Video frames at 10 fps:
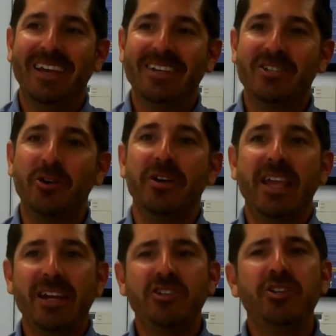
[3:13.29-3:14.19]
So
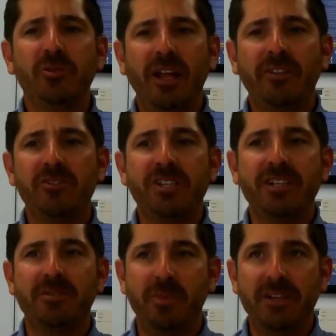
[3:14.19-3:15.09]
yes, you can do a lot of those
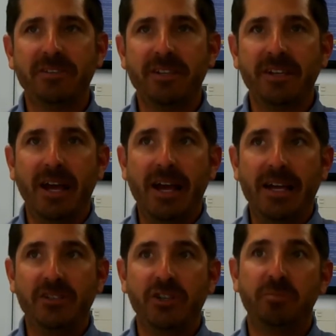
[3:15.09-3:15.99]
things. The biggest thing
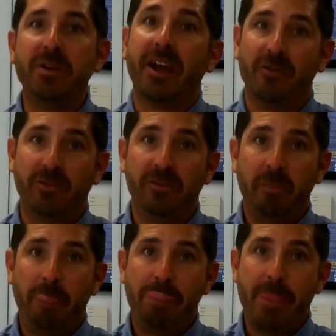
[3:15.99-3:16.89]
is just be careful.
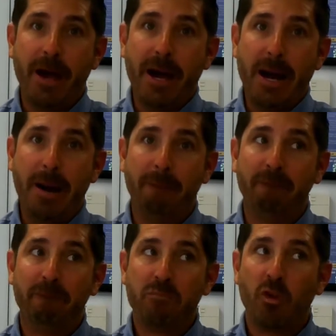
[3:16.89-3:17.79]
One
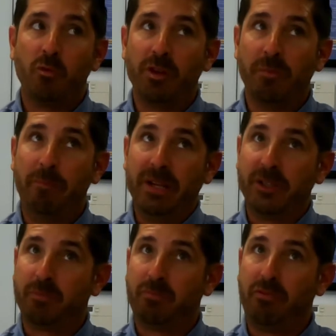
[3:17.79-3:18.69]
of the
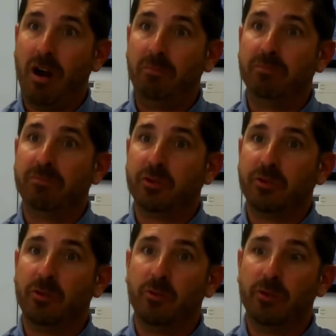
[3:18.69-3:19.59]
biggest problems,
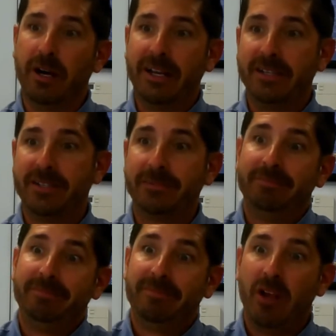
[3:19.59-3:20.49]
or I guess
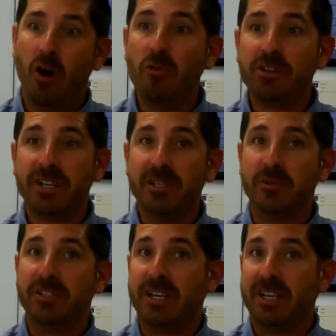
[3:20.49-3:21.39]
oversights we
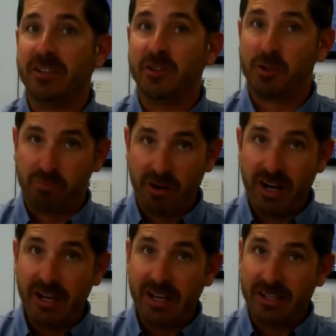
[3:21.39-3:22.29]
see in the
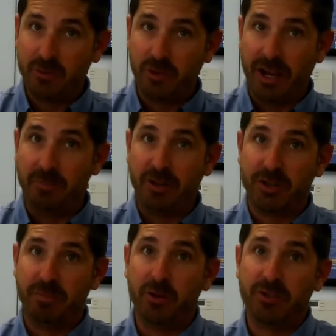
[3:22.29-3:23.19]
spring is we'll get a bunch
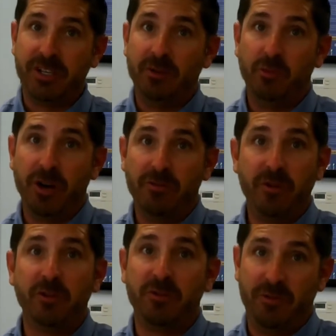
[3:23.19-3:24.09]
of boats in where
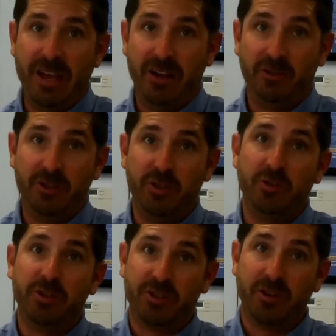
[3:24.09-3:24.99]
folks failed to do
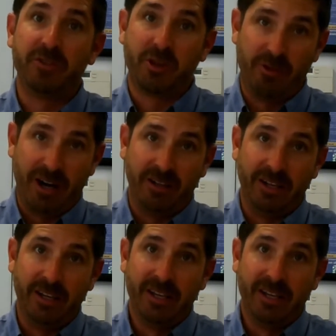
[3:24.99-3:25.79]
the service correctly.